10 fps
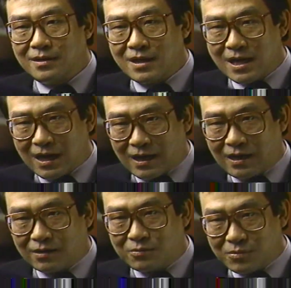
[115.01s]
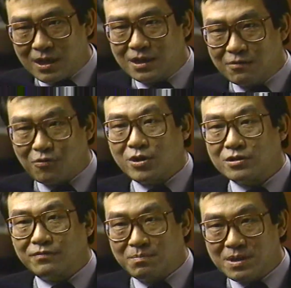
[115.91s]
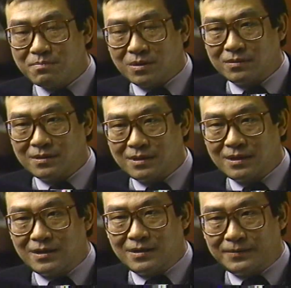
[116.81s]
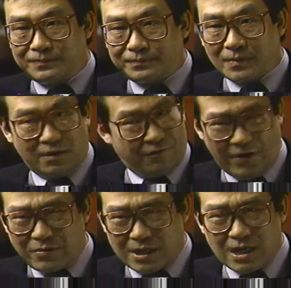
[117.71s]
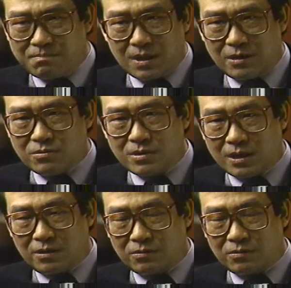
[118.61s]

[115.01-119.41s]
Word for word: They are really the voice of the people. Is that Confucianism? Very deeply rooted in Confucianism.